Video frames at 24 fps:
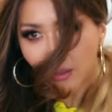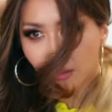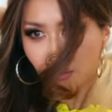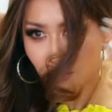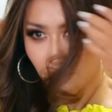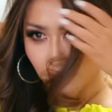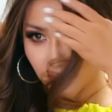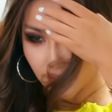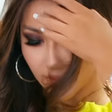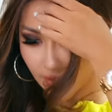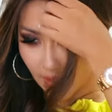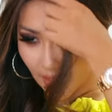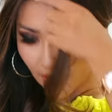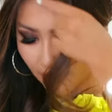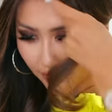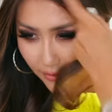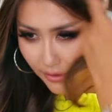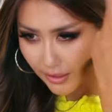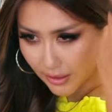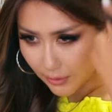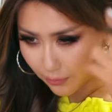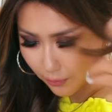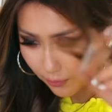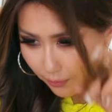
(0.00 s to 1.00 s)
You see how
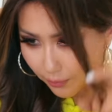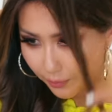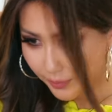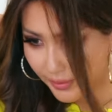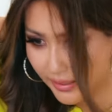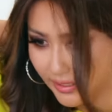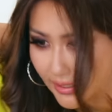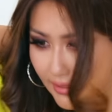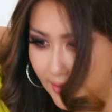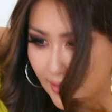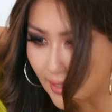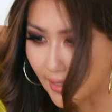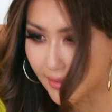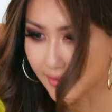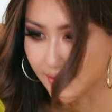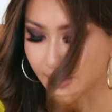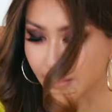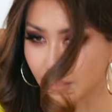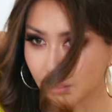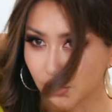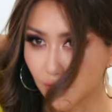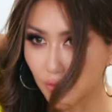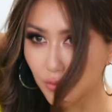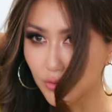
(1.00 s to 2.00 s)
this piece I
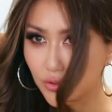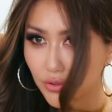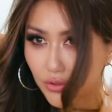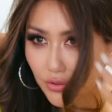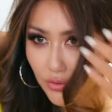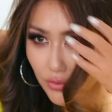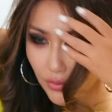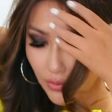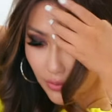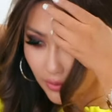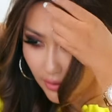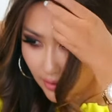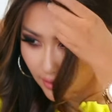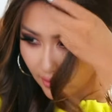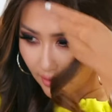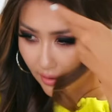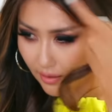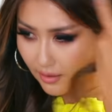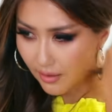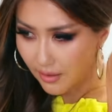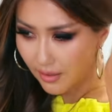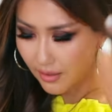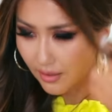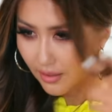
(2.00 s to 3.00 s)
just showed you
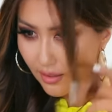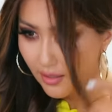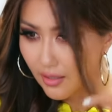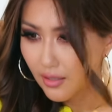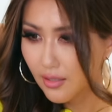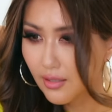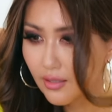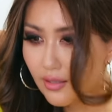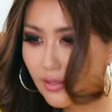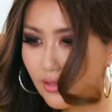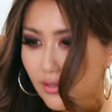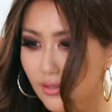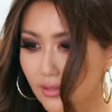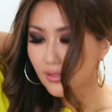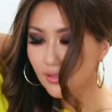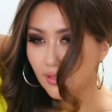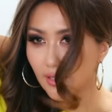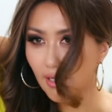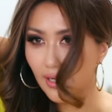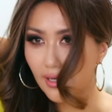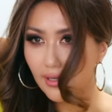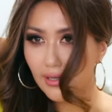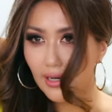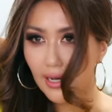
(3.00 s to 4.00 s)
looks
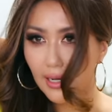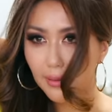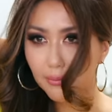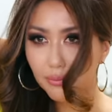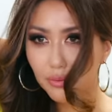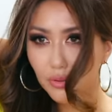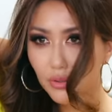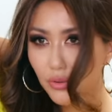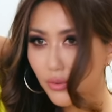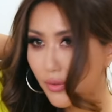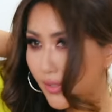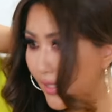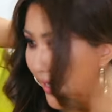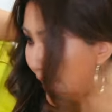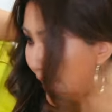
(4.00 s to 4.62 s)
like I blew it